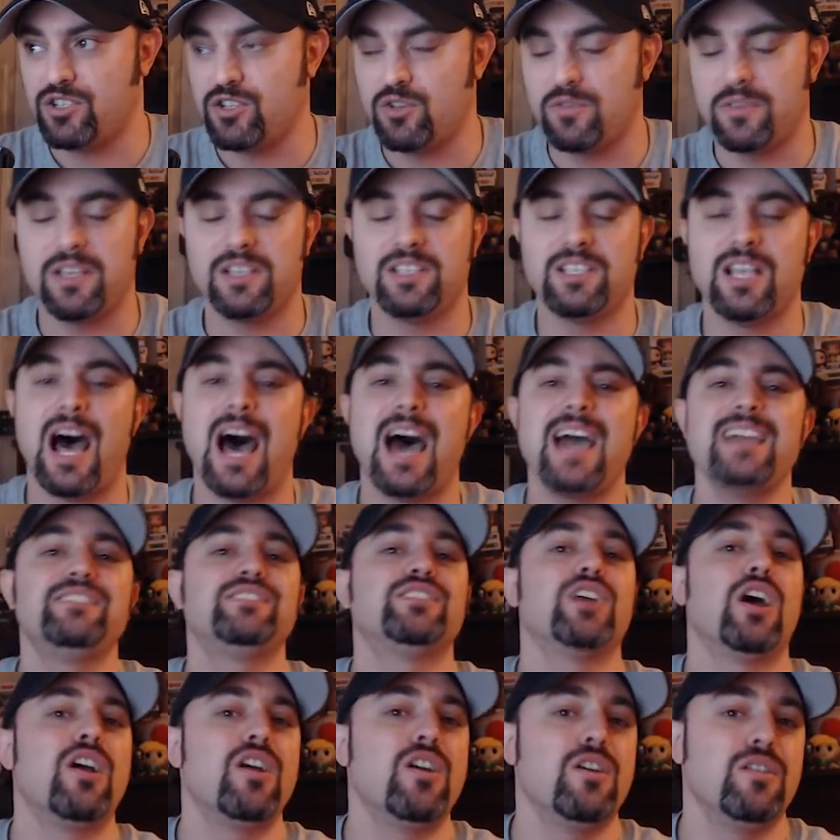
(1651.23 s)
So the tide
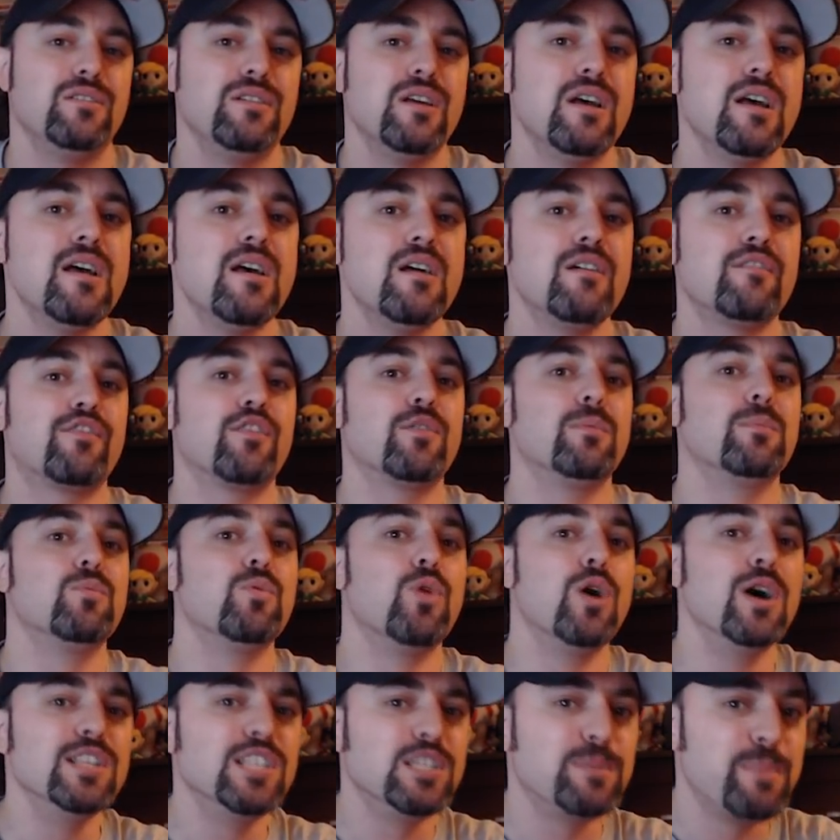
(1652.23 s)
turned from
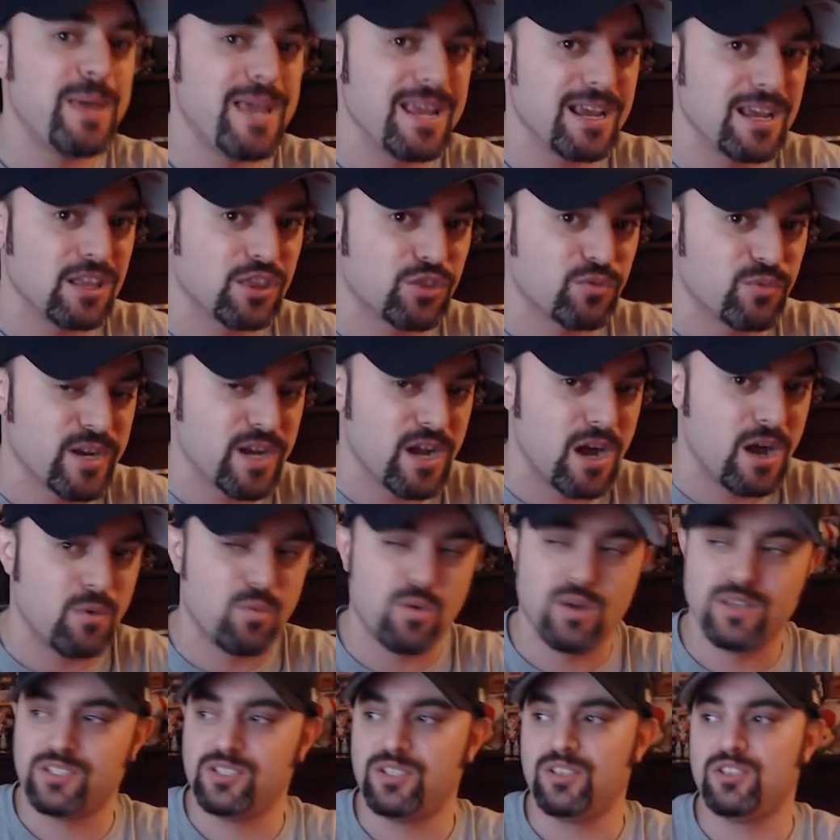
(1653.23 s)
Woods being a three on
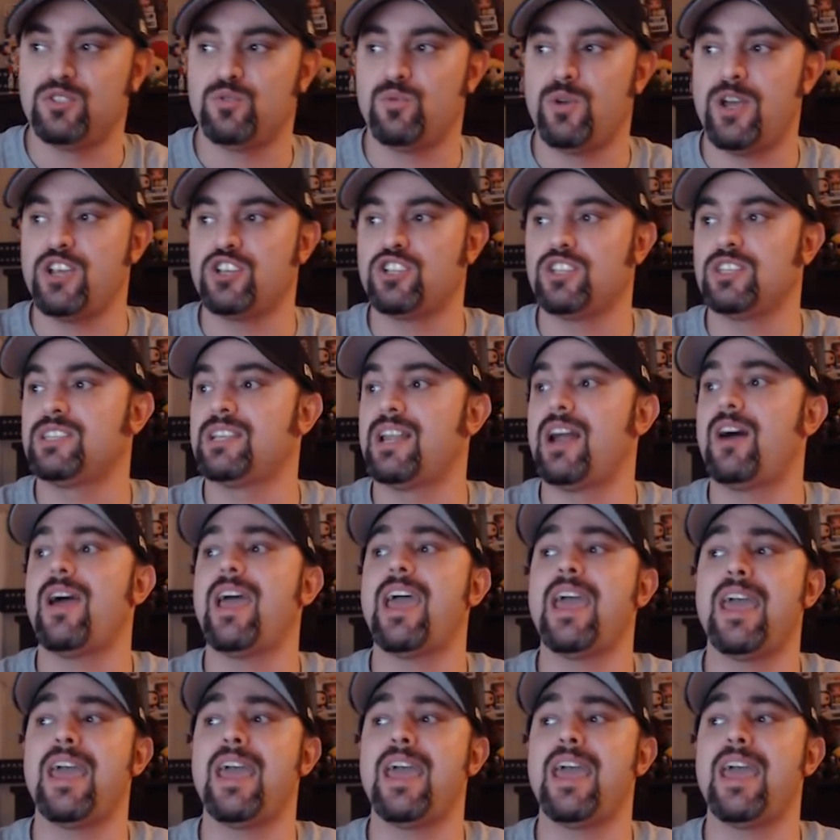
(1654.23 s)
one situation to now